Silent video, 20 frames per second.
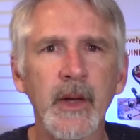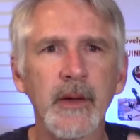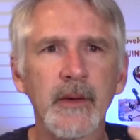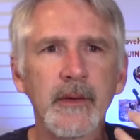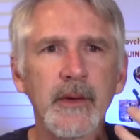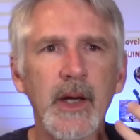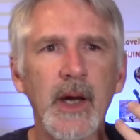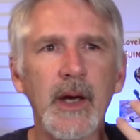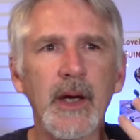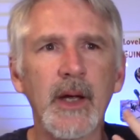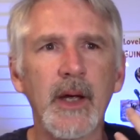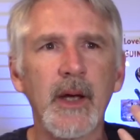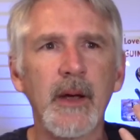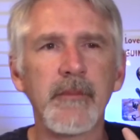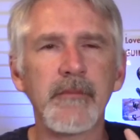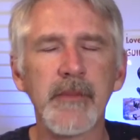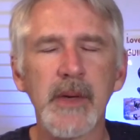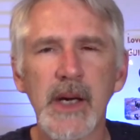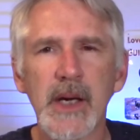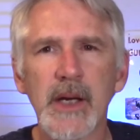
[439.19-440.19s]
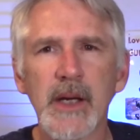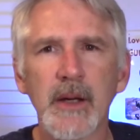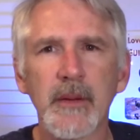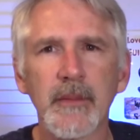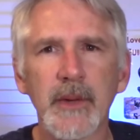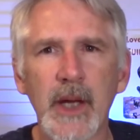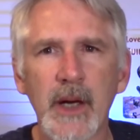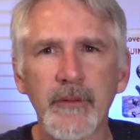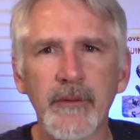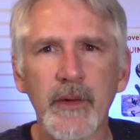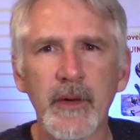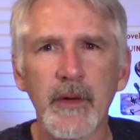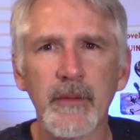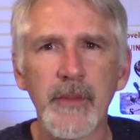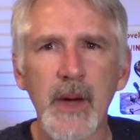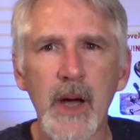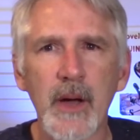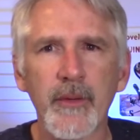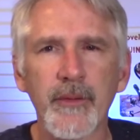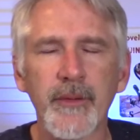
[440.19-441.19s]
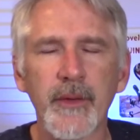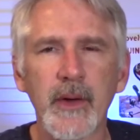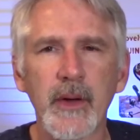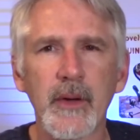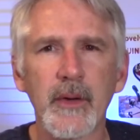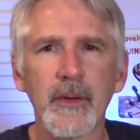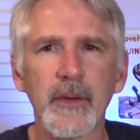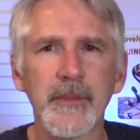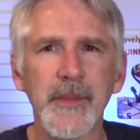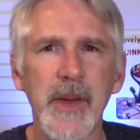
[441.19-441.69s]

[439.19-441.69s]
It's got a medium level of mouthfeel,